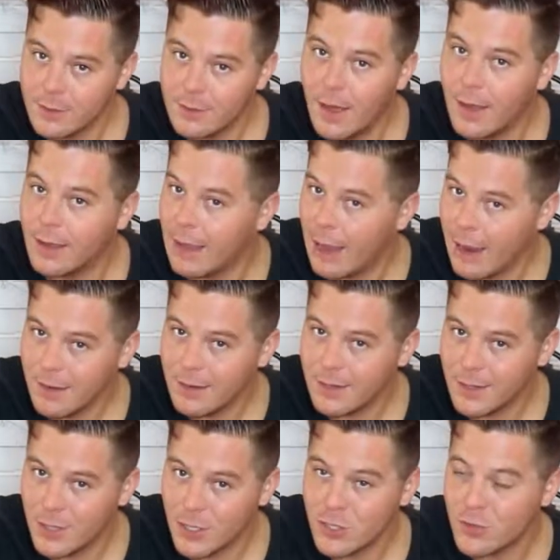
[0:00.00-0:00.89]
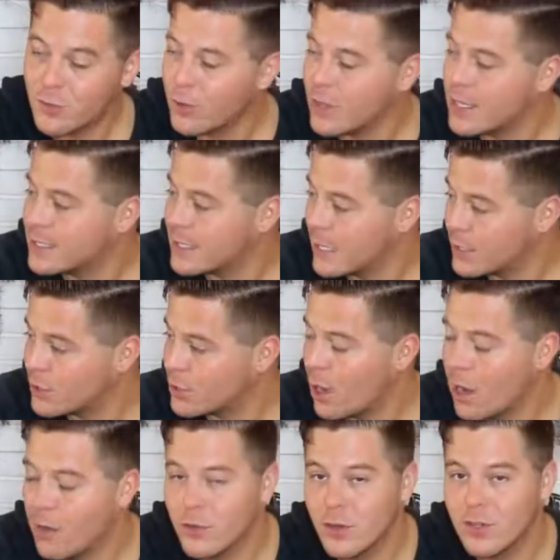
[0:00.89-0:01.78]
A candy dish for the center
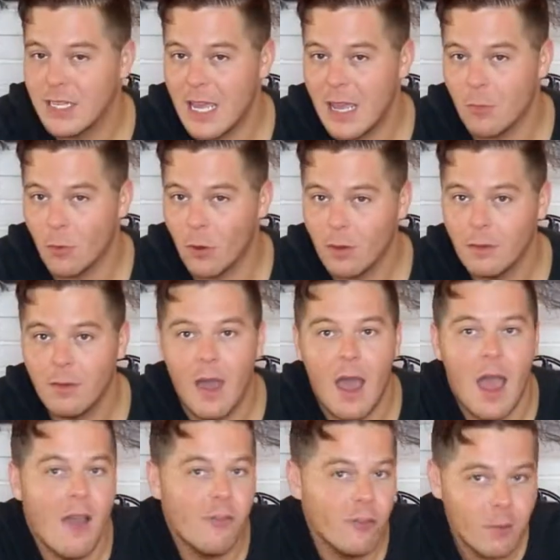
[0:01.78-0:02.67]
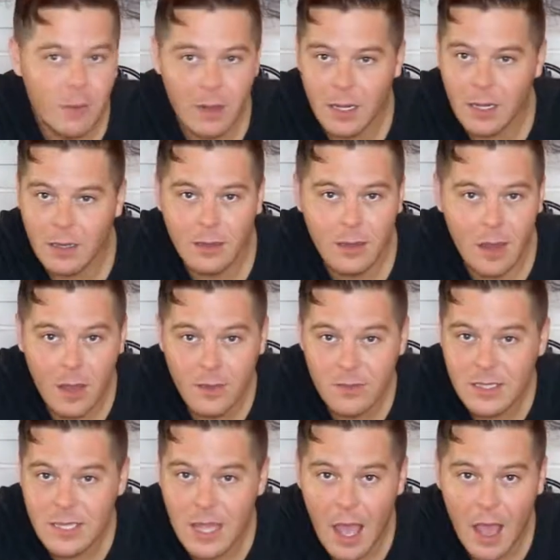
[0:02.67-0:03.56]
of your table. Everybody
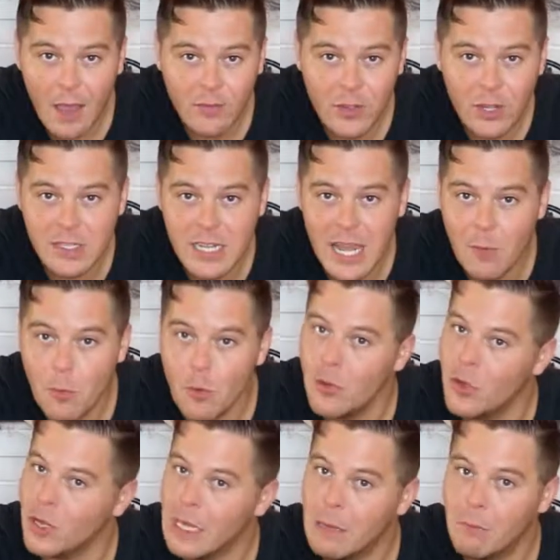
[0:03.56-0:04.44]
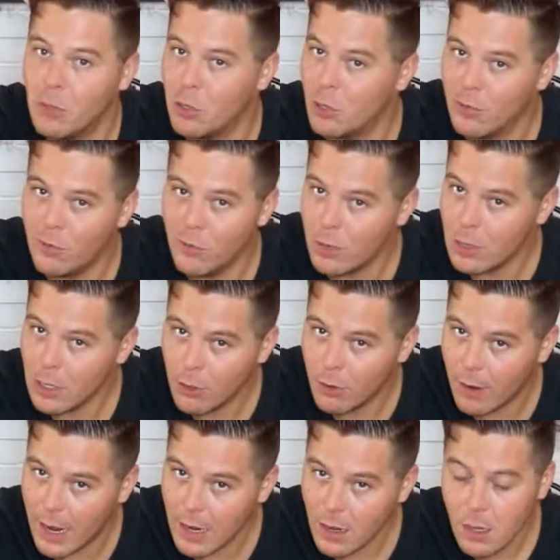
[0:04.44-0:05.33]
loves to have their table looking beautiful and
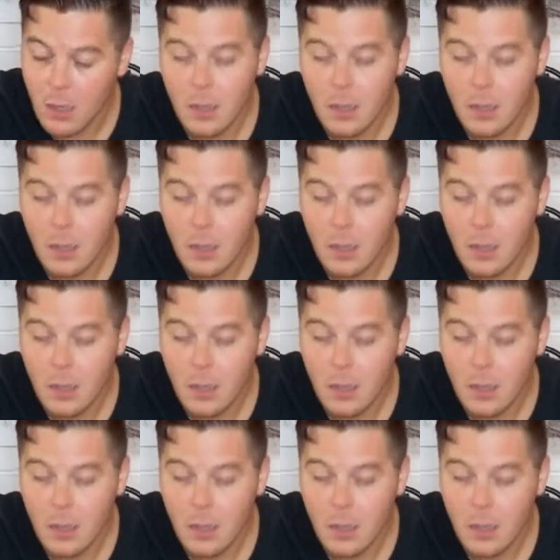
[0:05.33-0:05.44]
great.